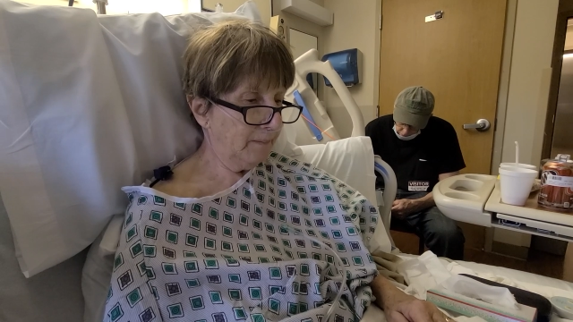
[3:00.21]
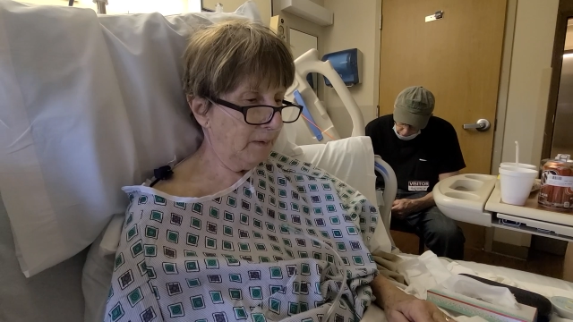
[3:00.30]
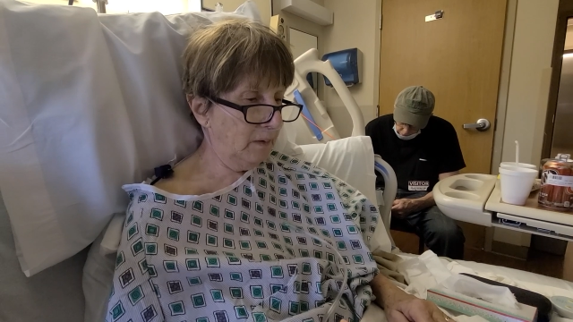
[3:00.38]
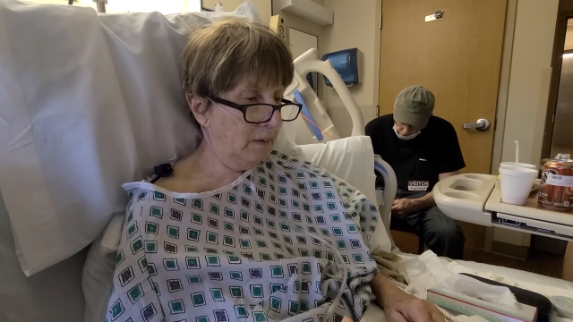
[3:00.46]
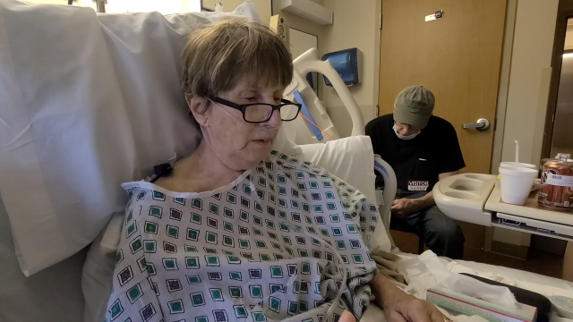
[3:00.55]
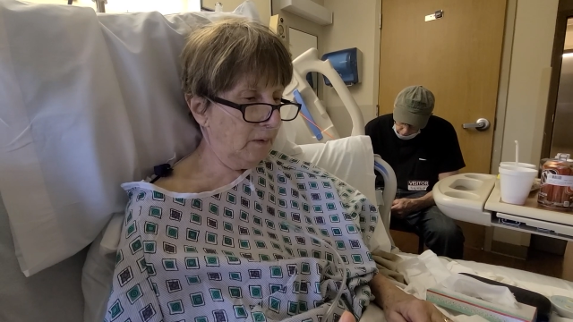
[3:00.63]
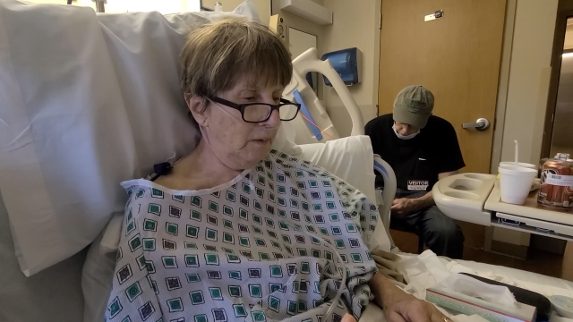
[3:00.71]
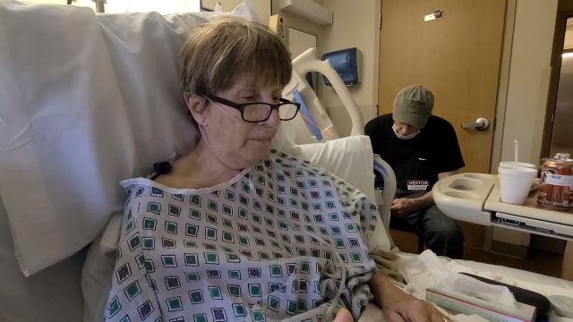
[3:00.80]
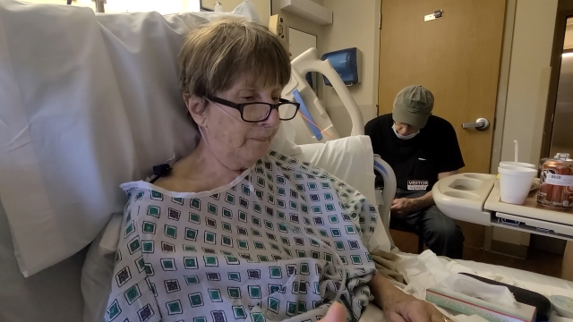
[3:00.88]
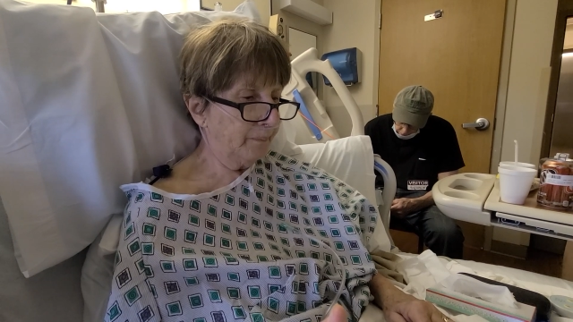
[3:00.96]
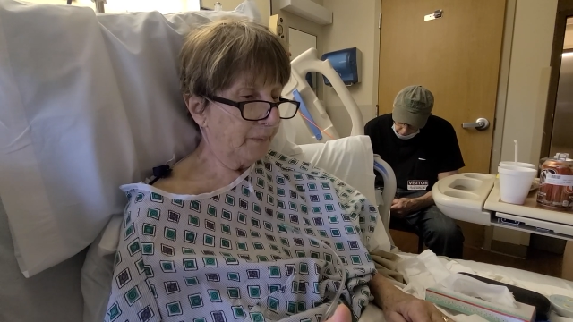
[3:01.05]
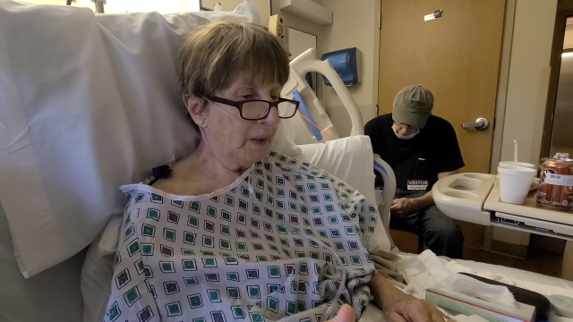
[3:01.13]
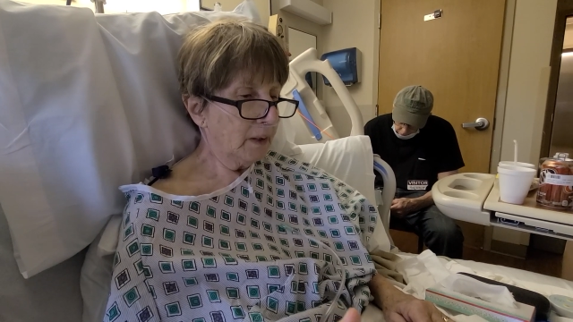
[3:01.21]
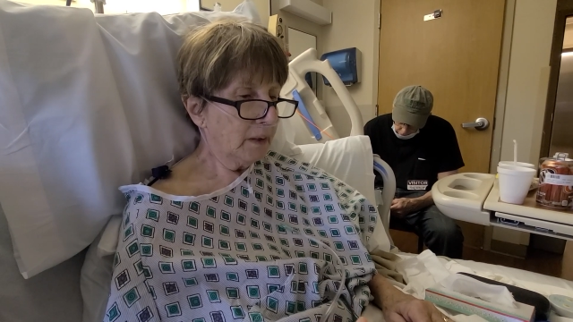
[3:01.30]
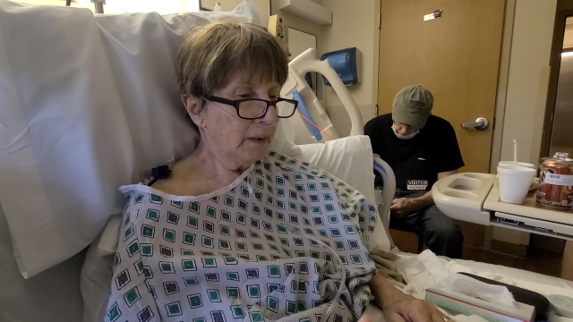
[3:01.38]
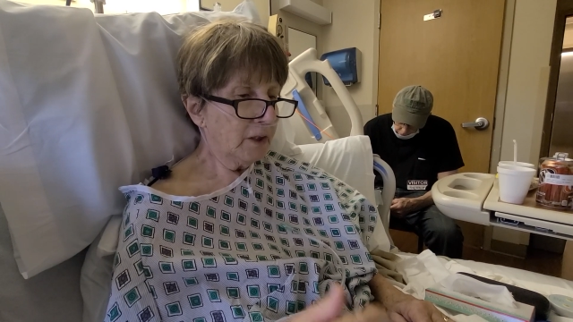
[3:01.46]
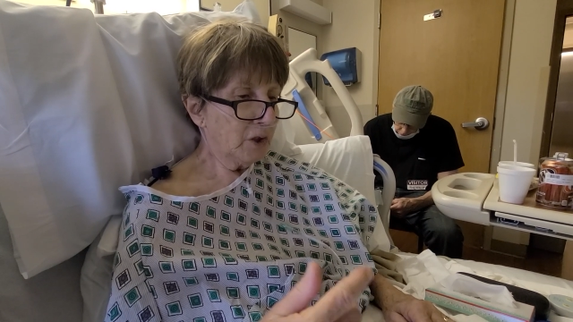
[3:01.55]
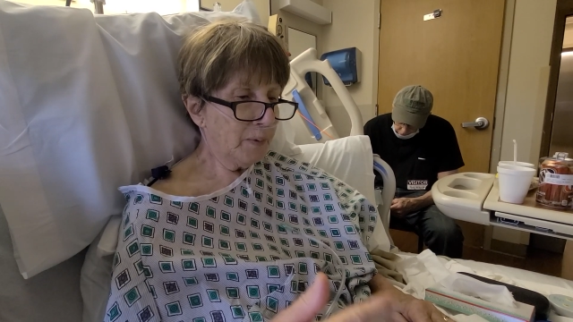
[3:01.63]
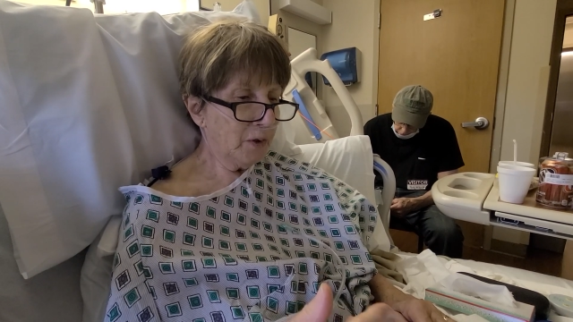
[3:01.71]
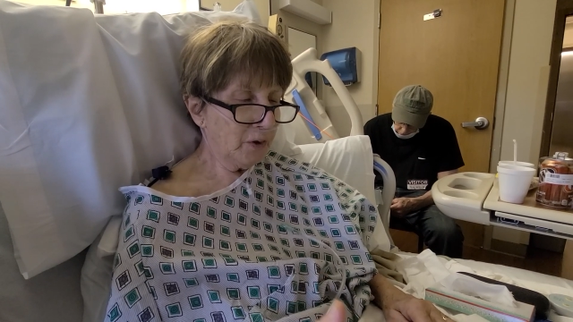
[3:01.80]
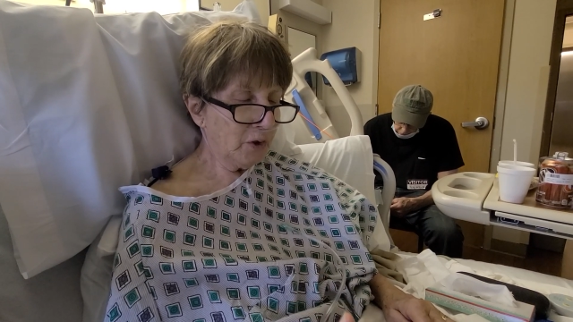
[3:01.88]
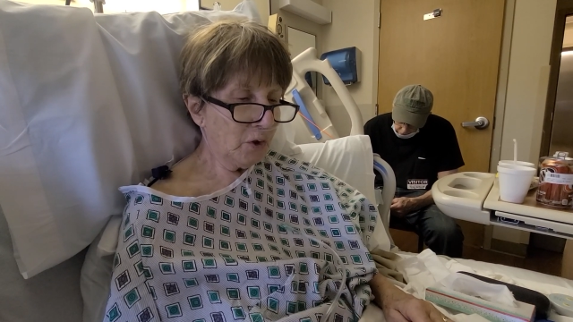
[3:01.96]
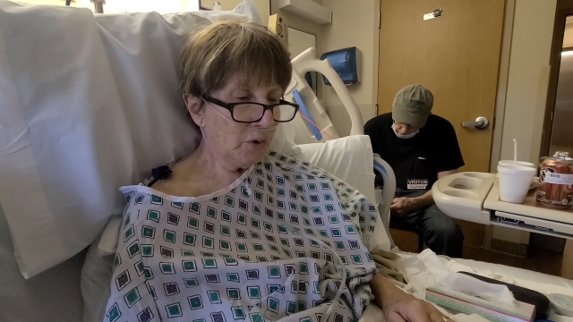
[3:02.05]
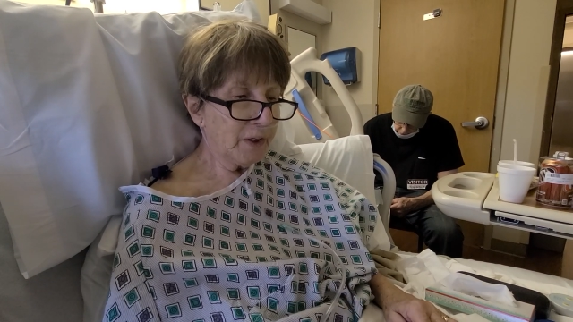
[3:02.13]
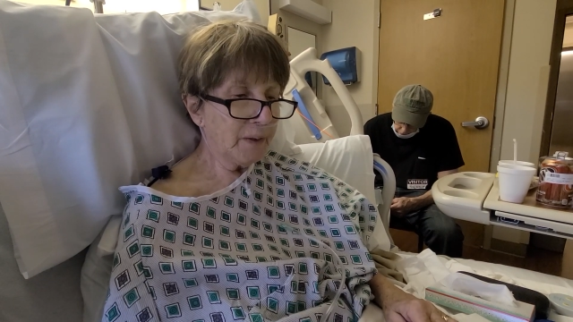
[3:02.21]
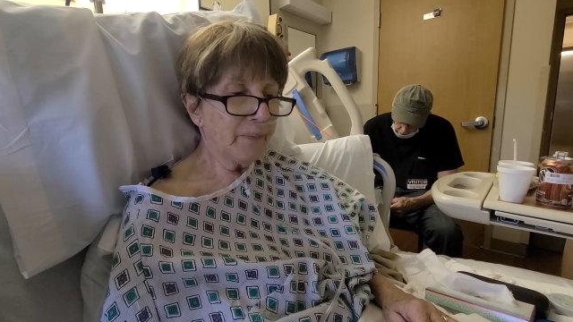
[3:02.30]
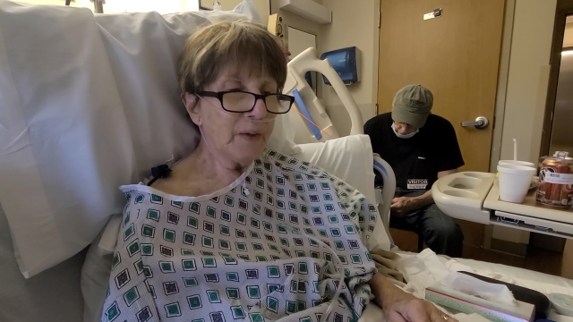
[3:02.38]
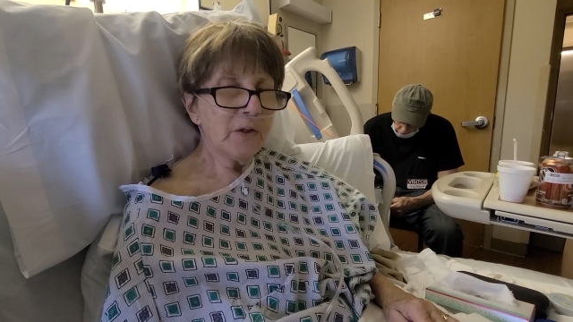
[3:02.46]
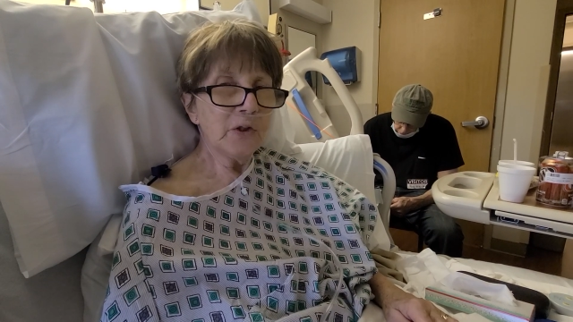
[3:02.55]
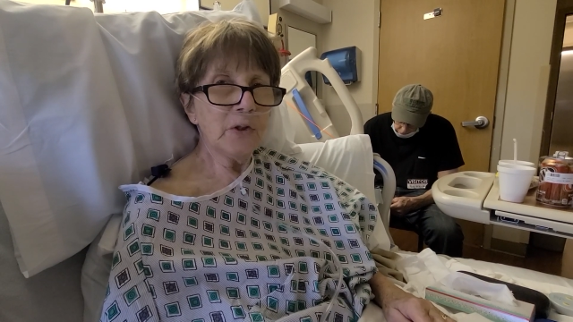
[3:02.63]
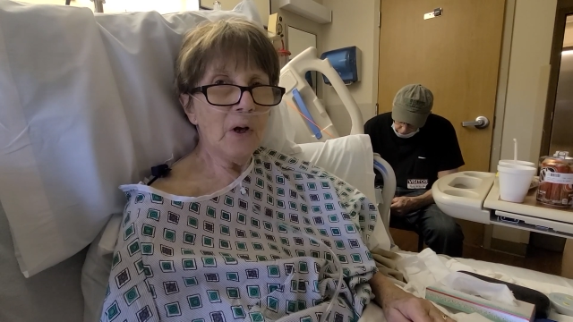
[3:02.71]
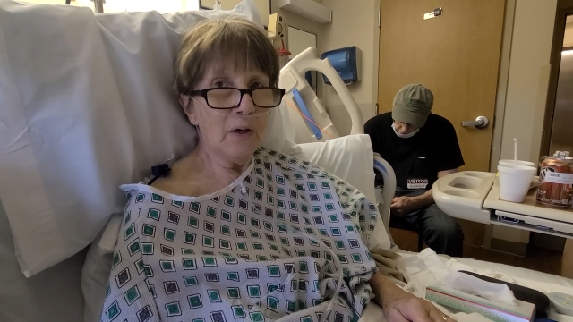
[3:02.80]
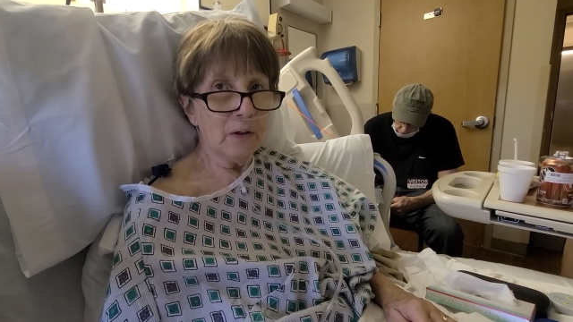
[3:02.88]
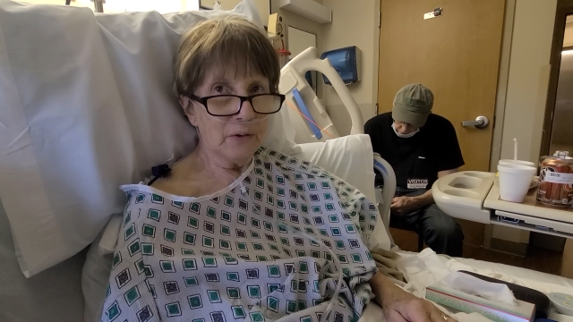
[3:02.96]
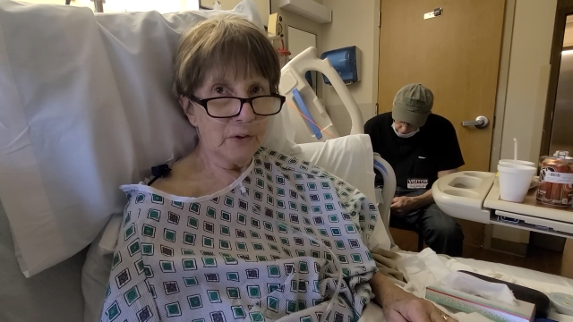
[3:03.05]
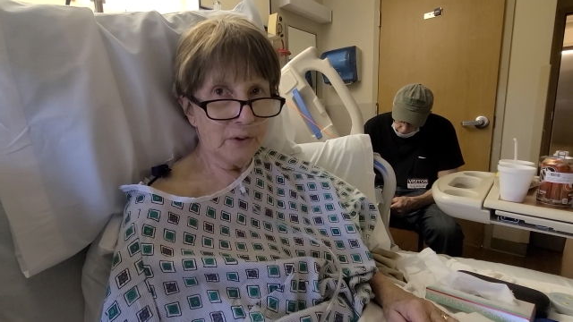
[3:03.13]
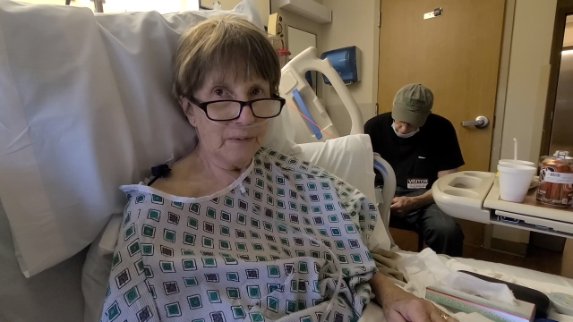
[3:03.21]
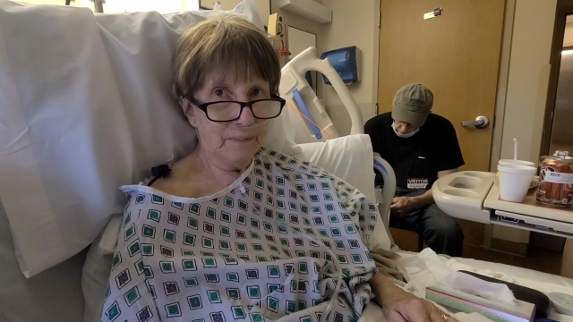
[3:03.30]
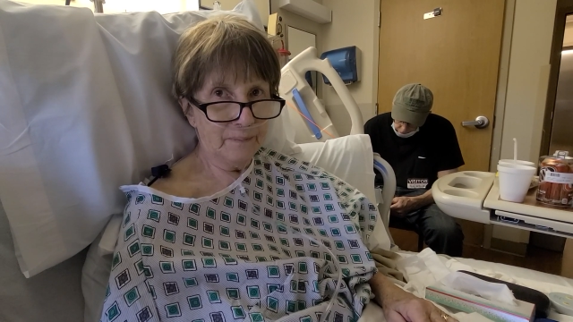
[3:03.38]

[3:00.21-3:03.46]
the Spinnaker stories, songs.